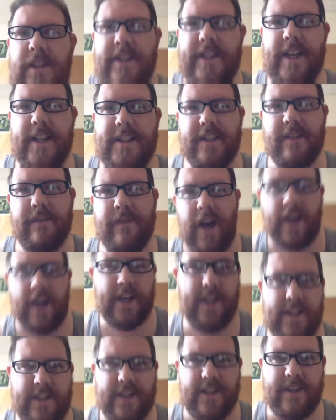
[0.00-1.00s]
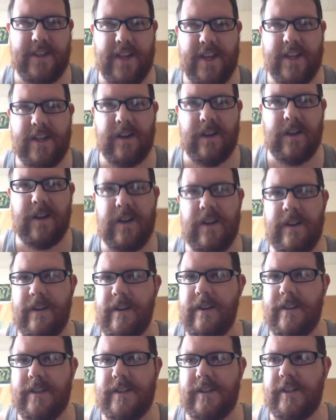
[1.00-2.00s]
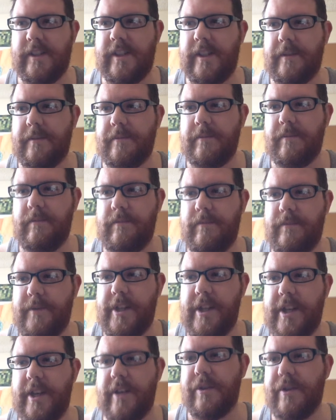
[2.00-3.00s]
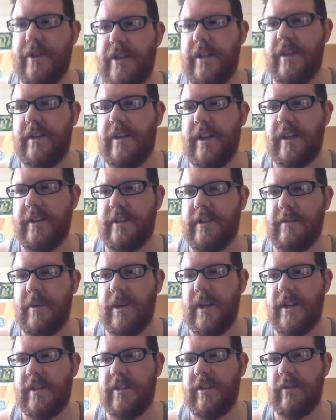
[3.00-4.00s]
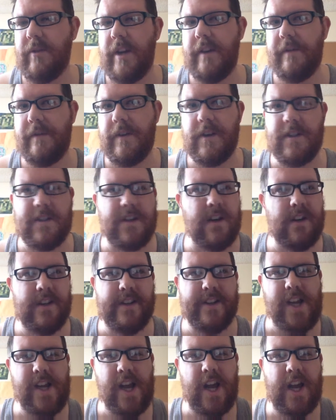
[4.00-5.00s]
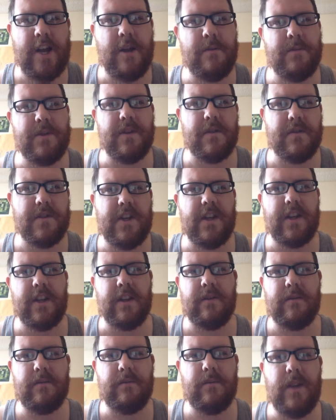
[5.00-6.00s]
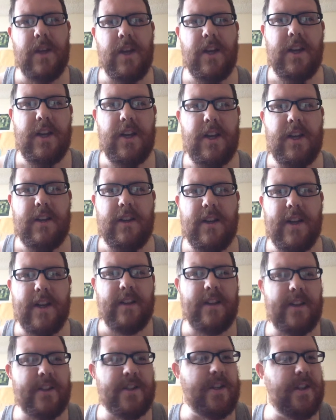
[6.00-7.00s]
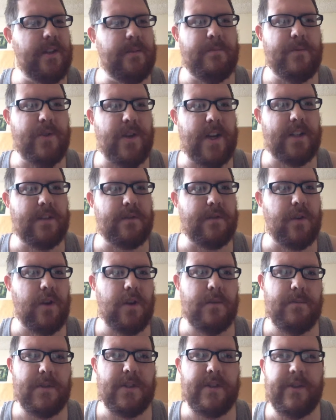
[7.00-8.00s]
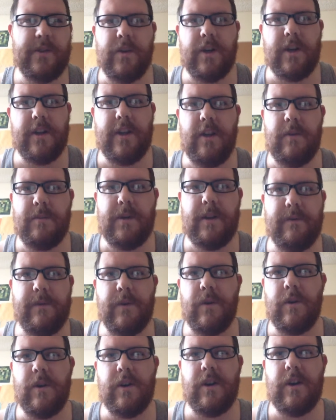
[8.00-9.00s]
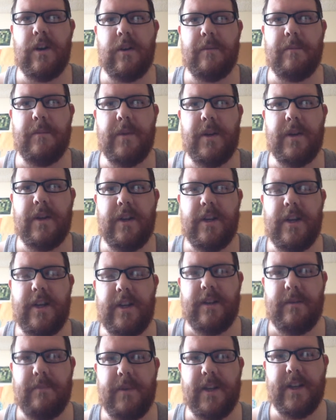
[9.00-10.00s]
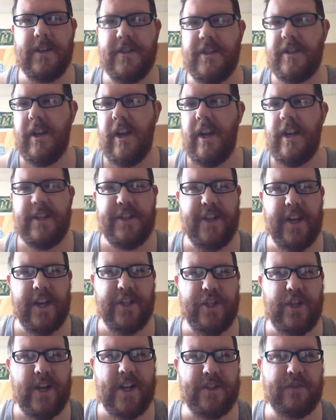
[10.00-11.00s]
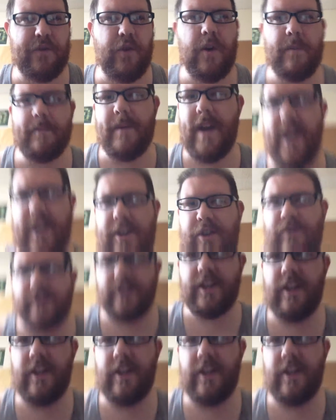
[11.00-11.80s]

gets invited to dinner, and then, she tells the prince to wait for a certain time so she can, then she transforms to her human form, because she can transform back into a